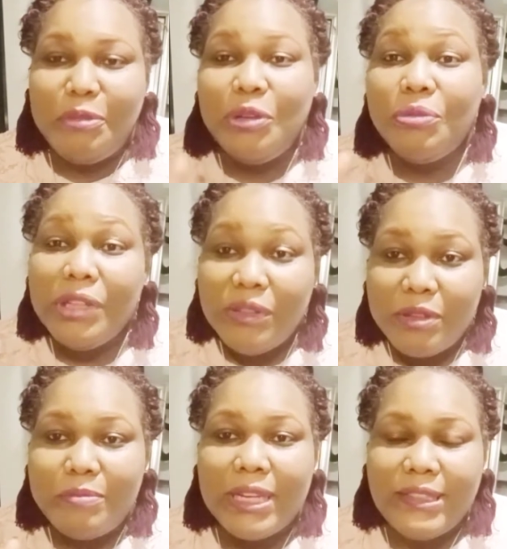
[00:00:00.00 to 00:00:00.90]
be real
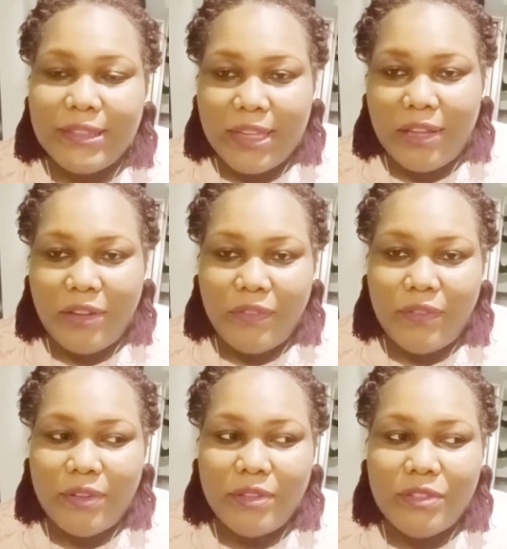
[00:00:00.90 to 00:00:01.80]
with myself
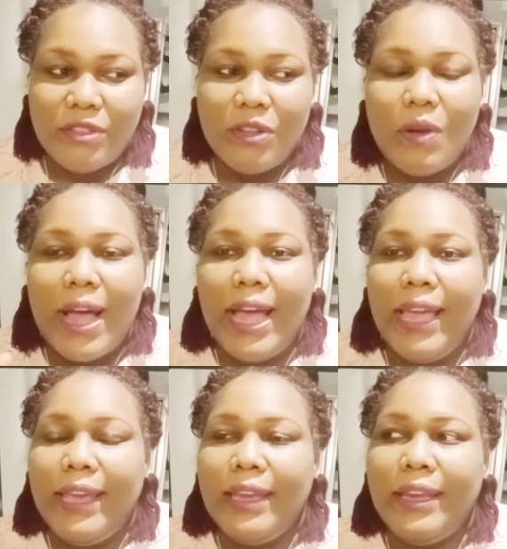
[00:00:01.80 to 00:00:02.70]
so
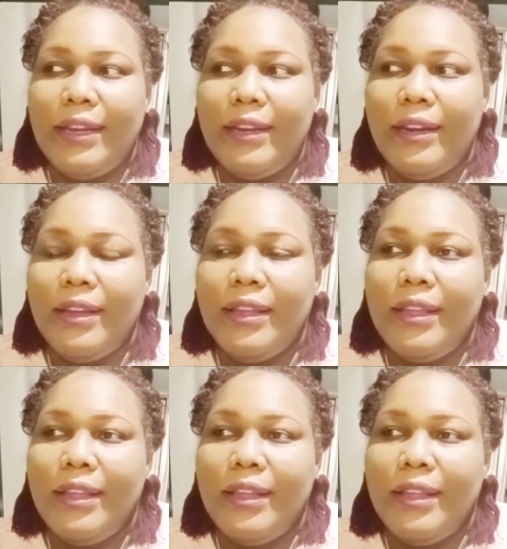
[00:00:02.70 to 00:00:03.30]
I can